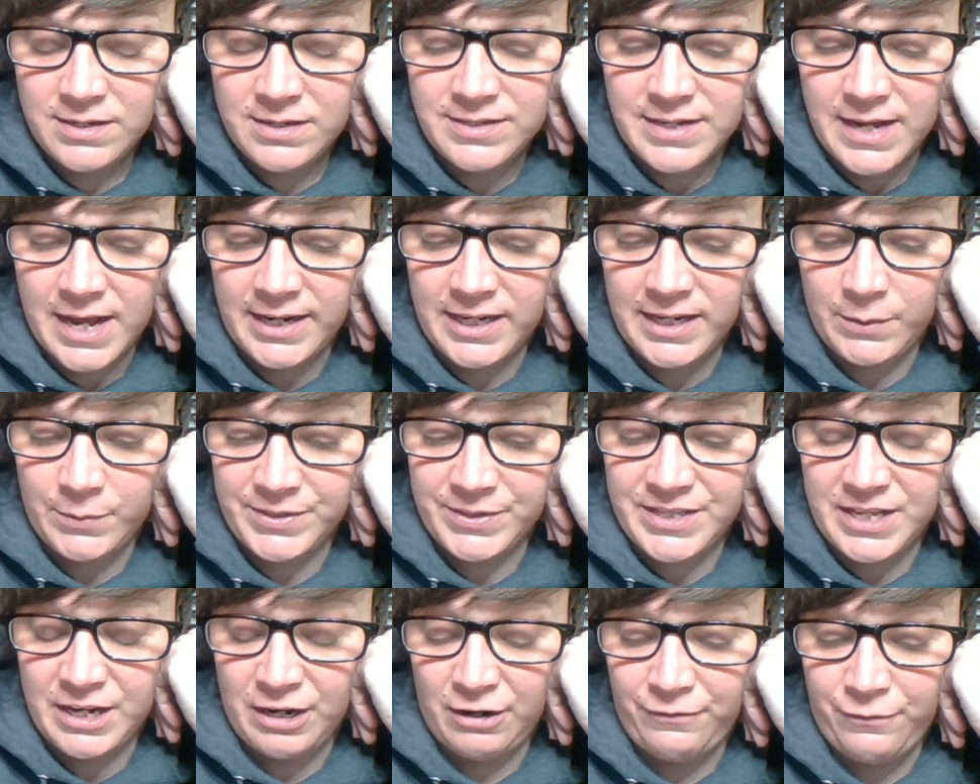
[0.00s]
Daddy
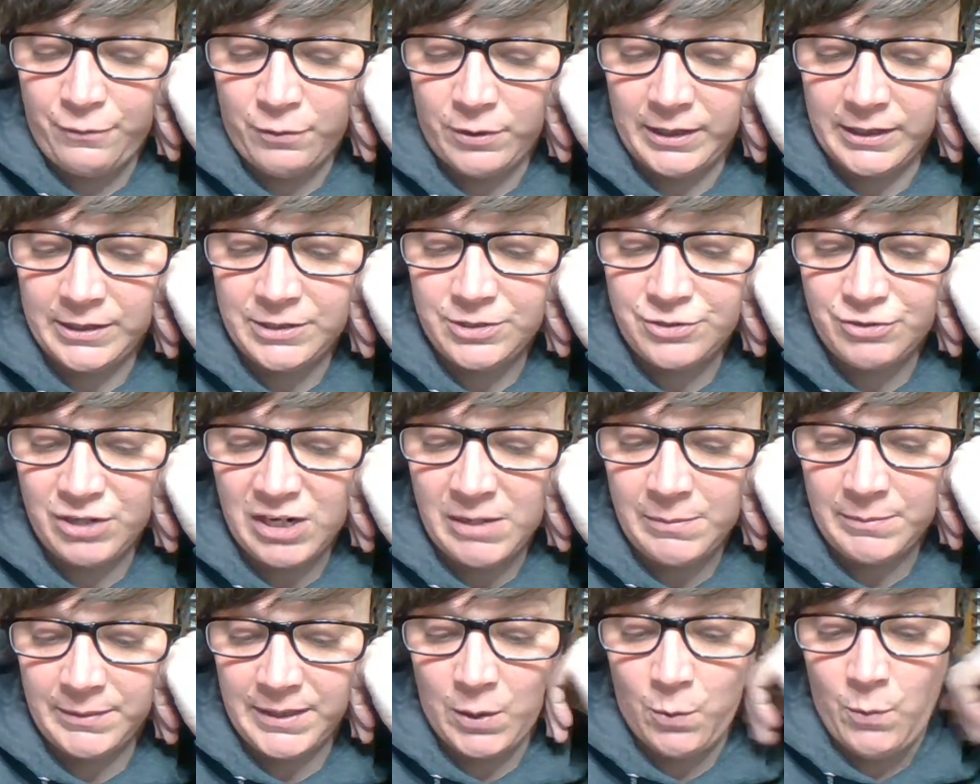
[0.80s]
was therefore
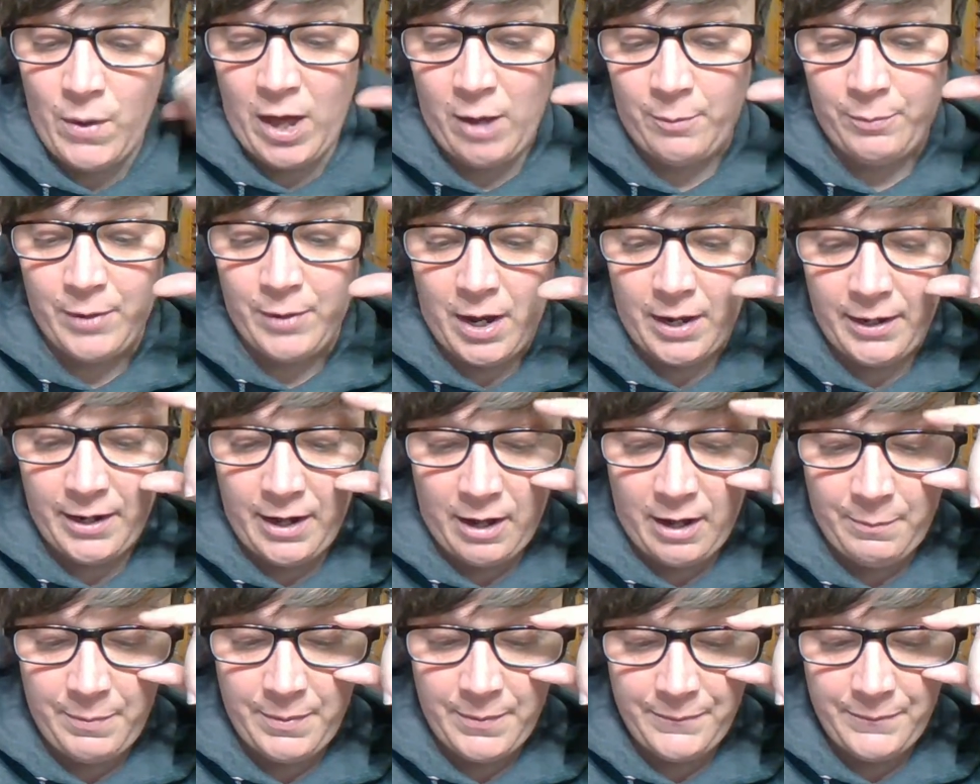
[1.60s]
extremely well brought
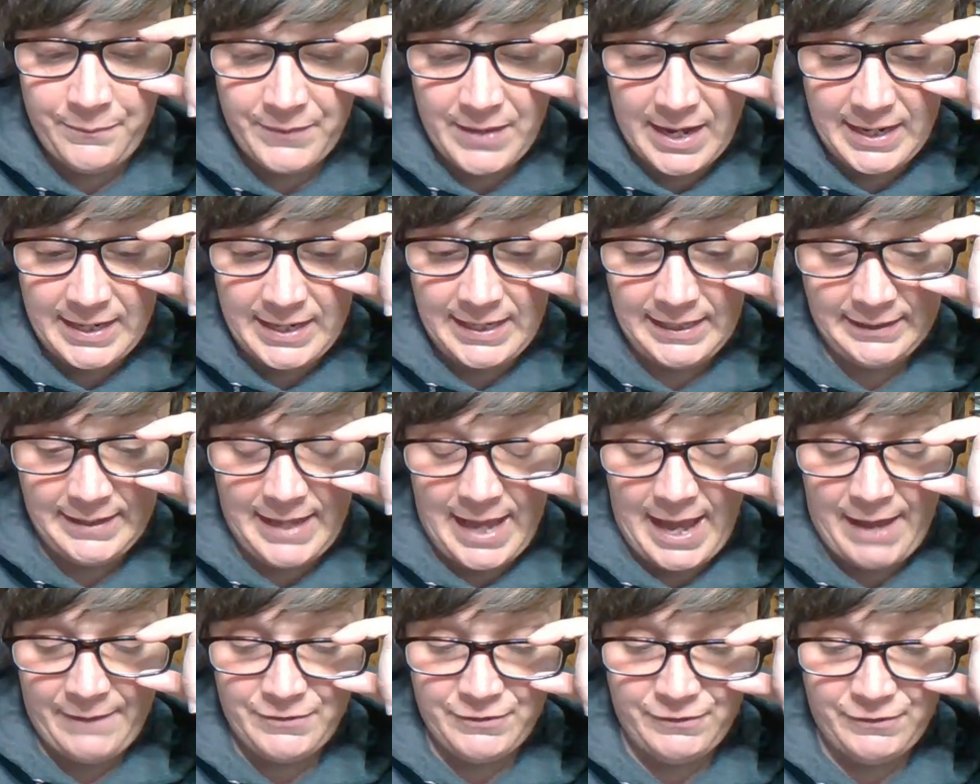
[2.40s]
up, and he
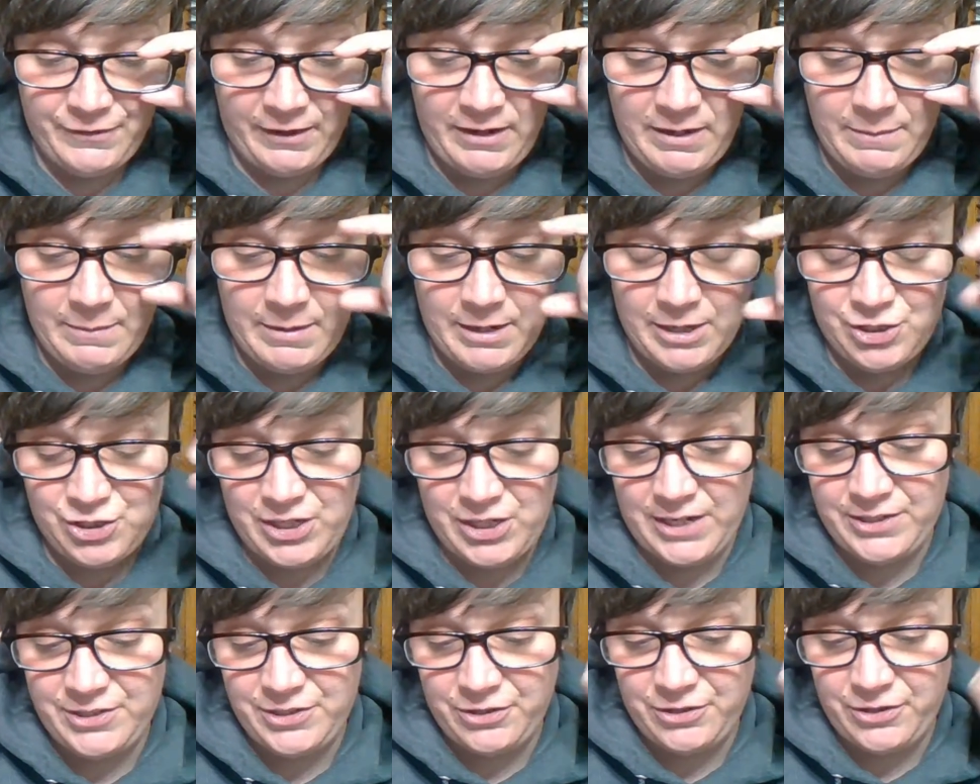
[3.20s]
laughed very much
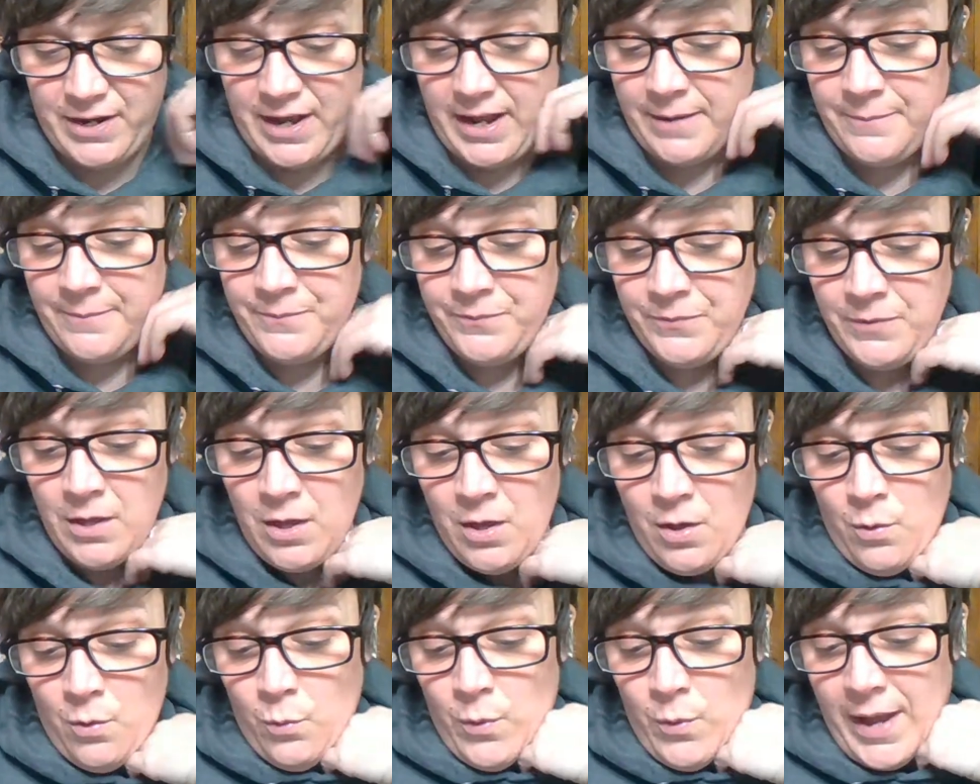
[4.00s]
yesterday
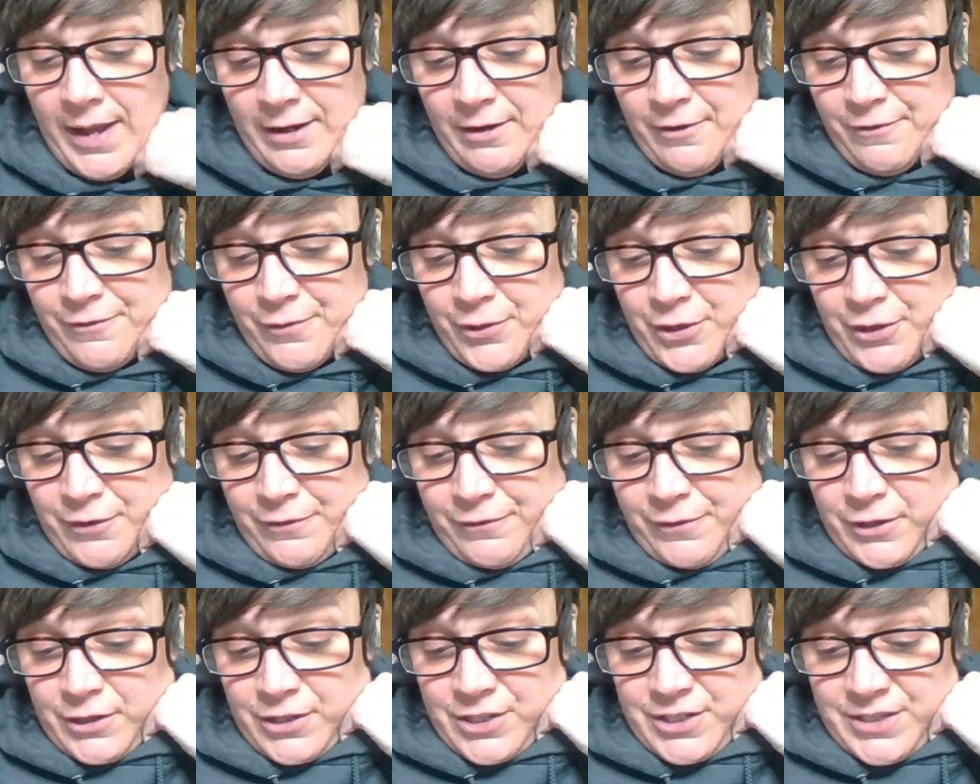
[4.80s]
when, for the
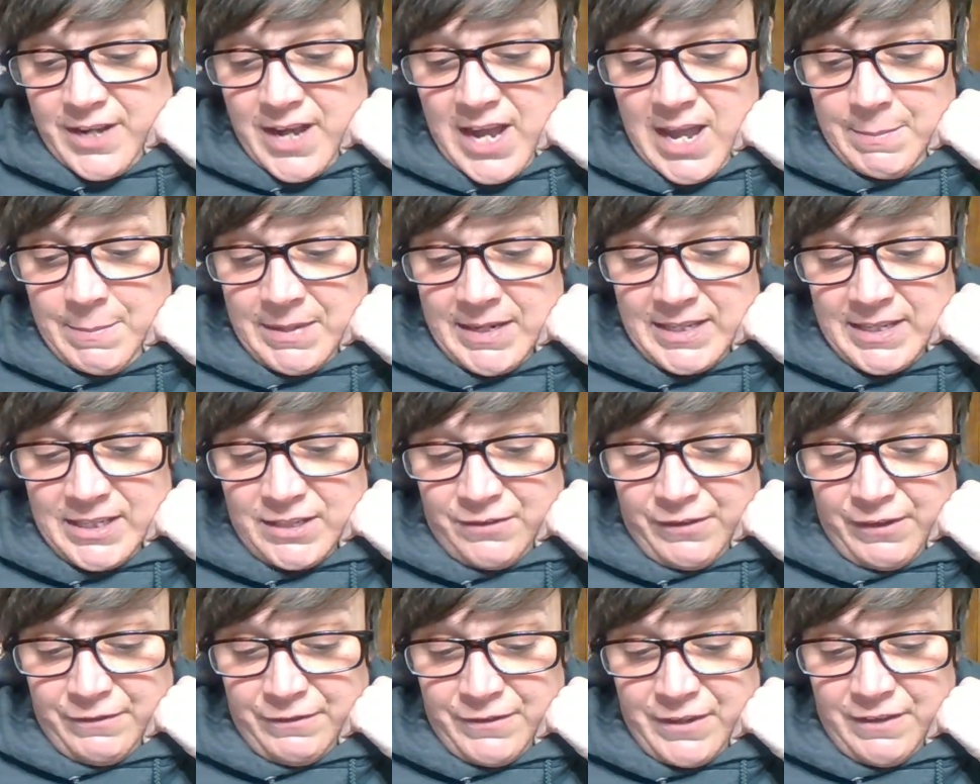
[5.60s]
first time in his
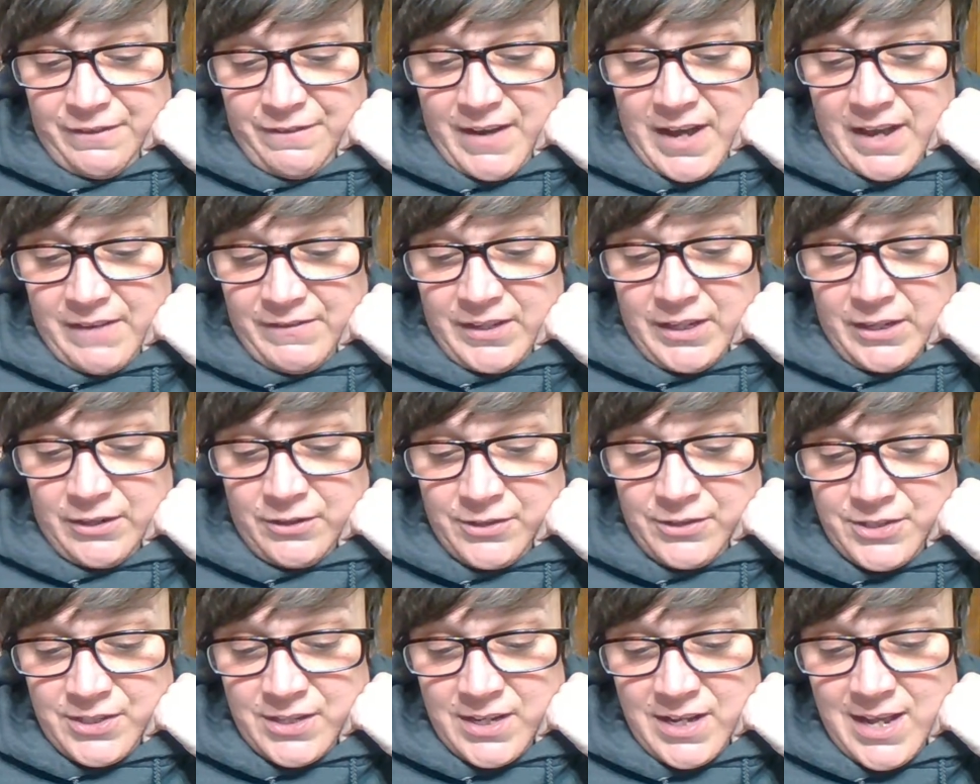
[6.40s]
55
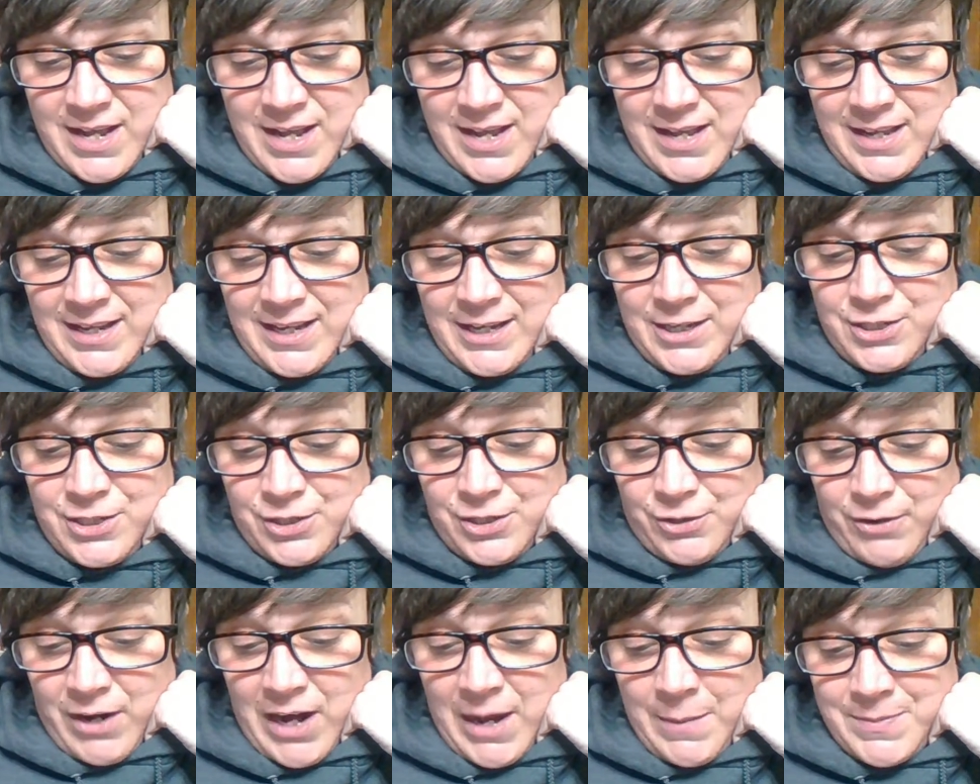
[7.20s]
years, he
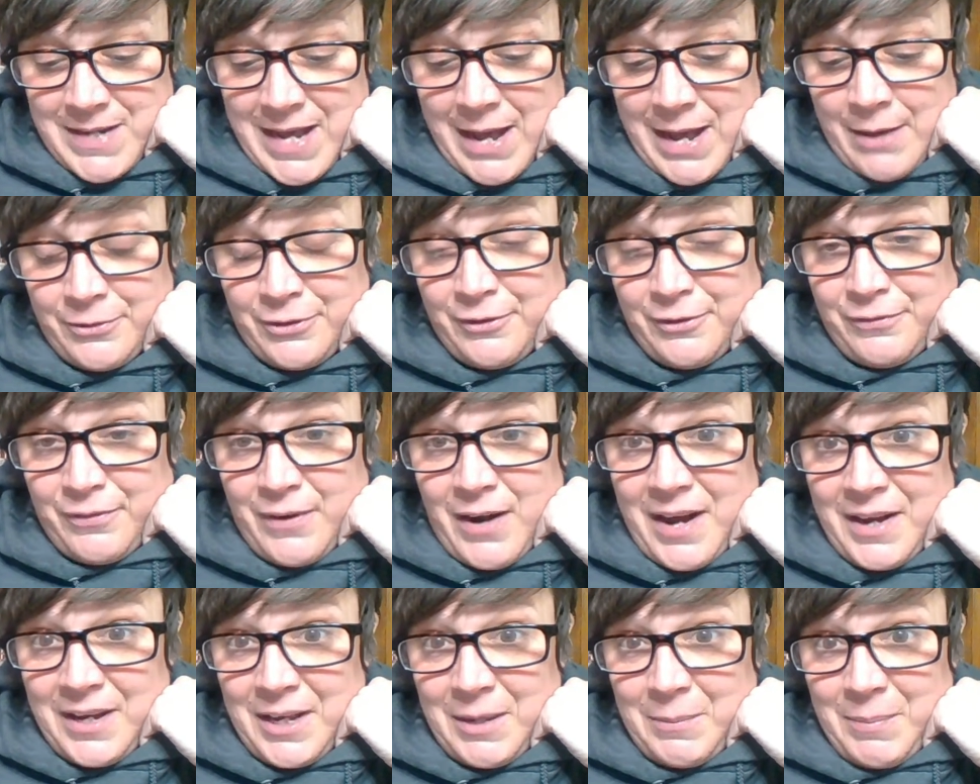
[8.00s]
scraped out the
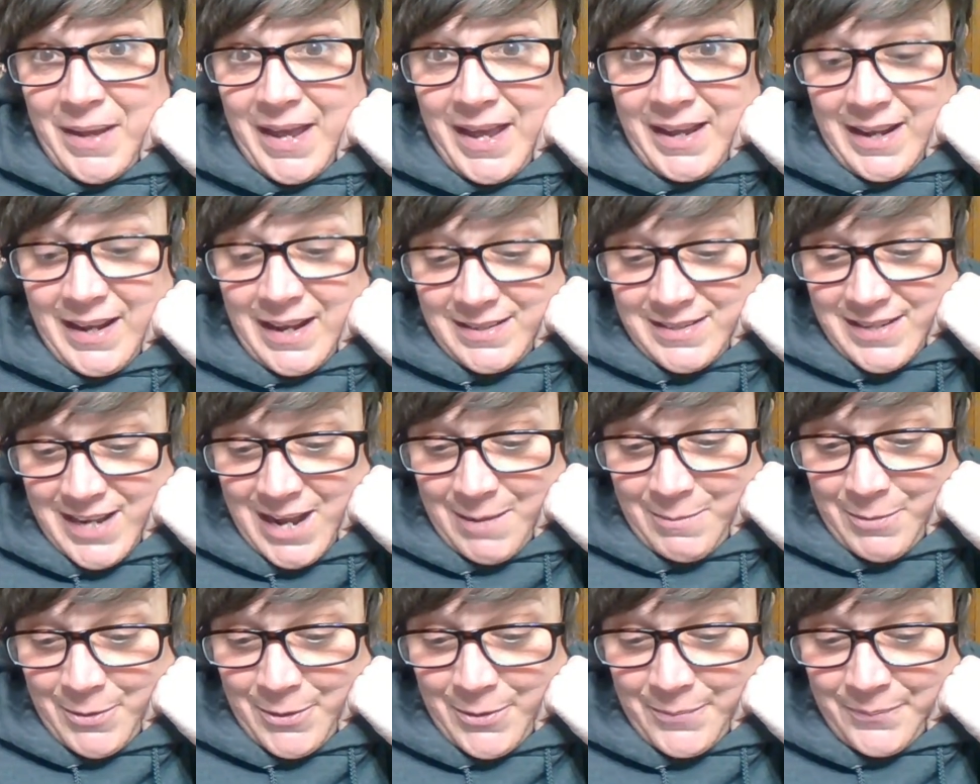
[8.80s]
frying pan at
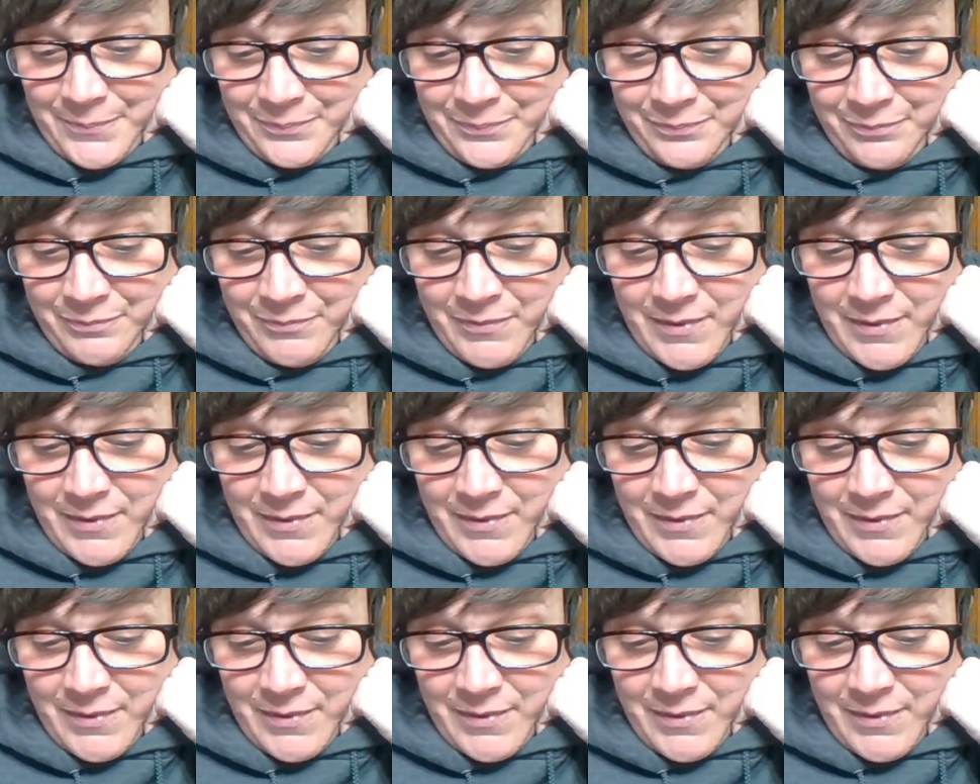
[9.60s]
table.